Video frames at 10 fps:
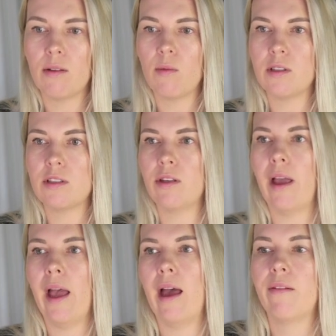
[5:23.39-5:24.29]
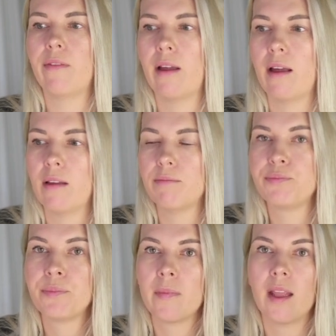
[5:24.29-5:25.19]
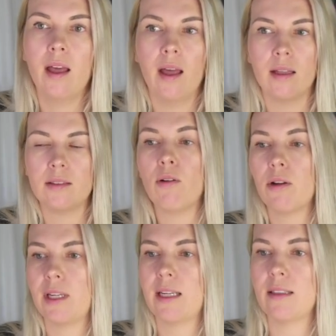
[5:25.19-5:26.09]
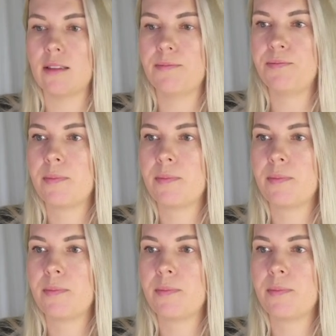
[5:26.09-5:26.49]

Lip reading: once you have downloaded it.